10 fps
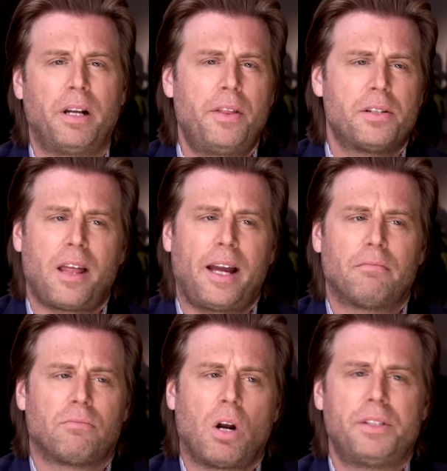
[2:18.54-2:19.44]
But others like
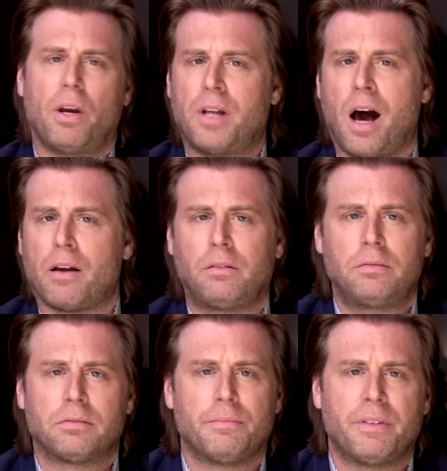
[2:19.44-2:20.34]
Rosie O'Donnell
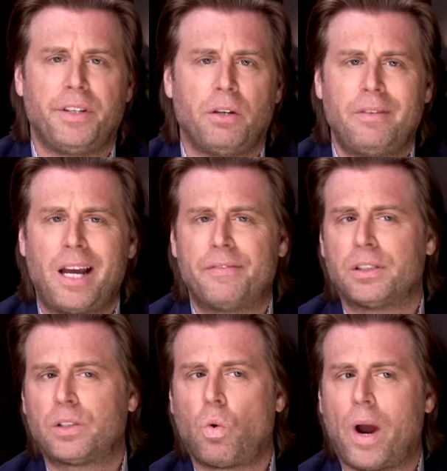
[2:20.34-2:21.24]
from The View never
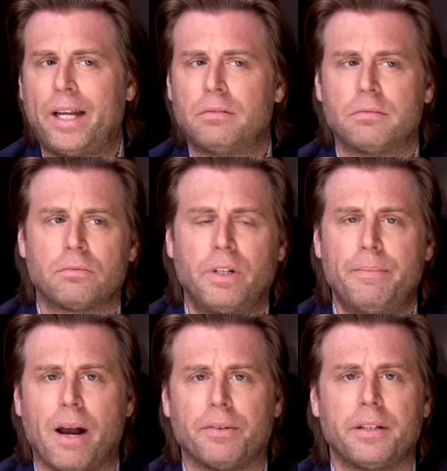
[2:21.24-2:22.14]
quite
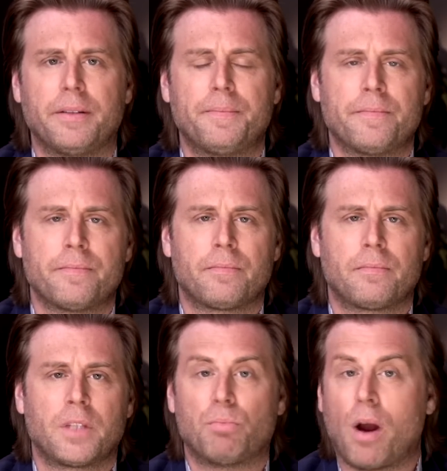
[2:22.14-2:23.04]
rebounded.
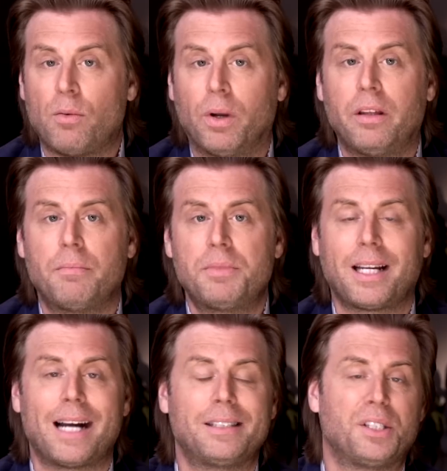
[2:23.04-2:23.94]
Brian Williams
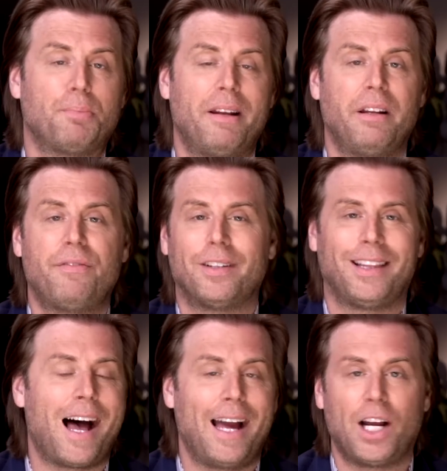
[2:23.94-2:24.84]
got suspended for
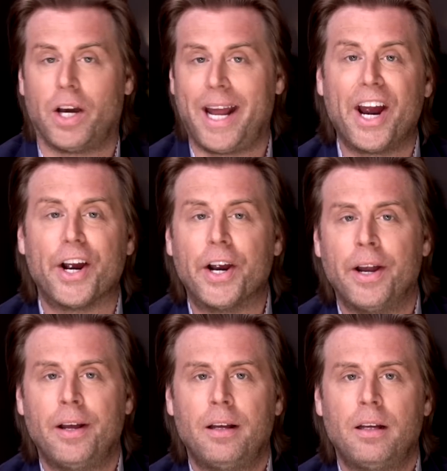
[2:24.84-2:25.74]
lying on air,
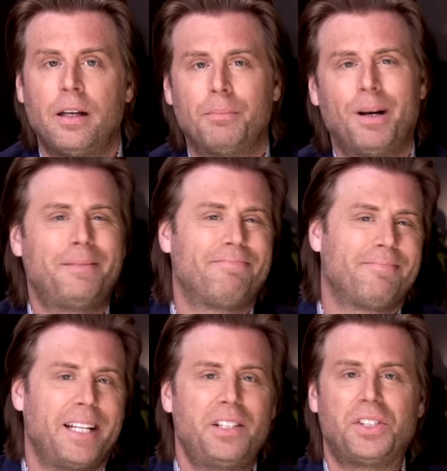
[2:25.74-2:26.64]
but
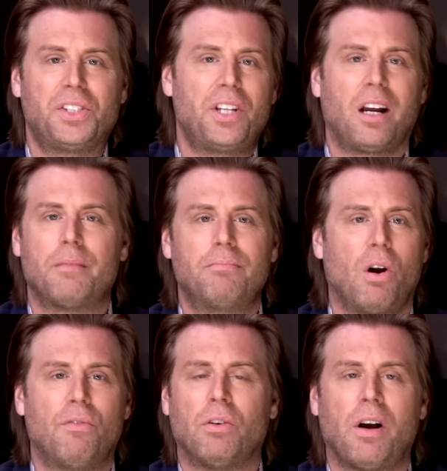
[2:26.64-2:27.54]
they just stuck him
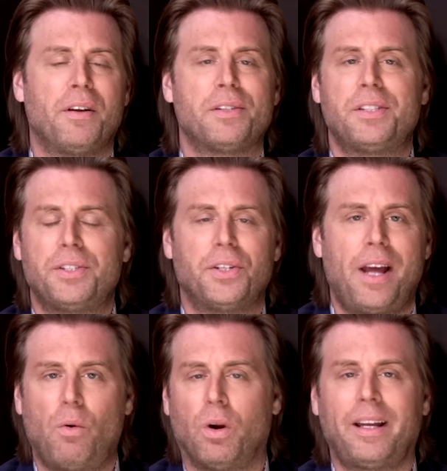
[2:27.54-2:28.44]
over on their sister
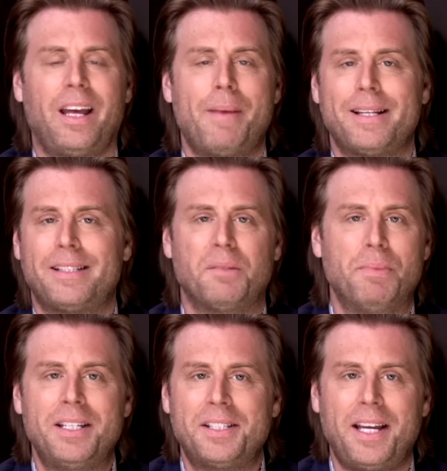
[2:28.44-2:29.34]
network,
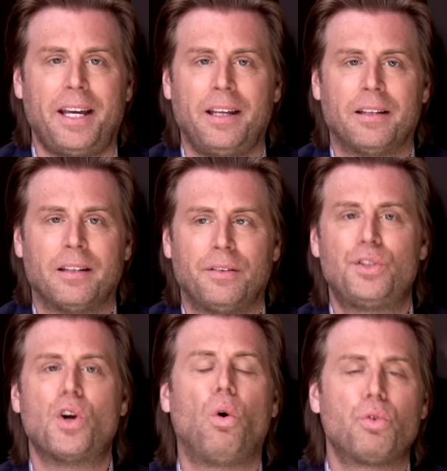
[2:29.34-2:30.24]
MSNBC, the
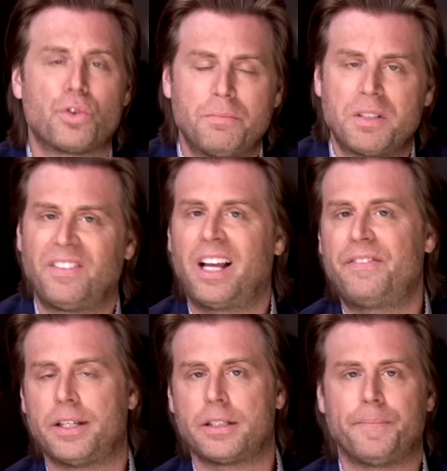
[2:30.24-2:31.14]
doldrums of
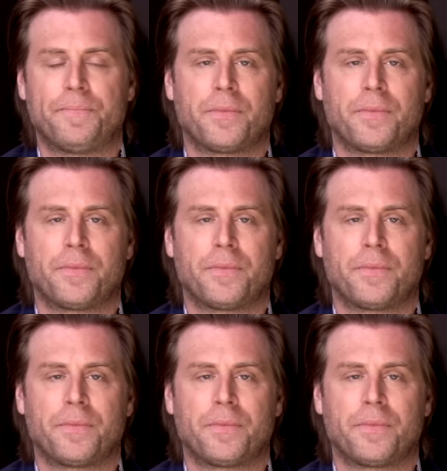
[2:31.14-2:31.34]
leftism.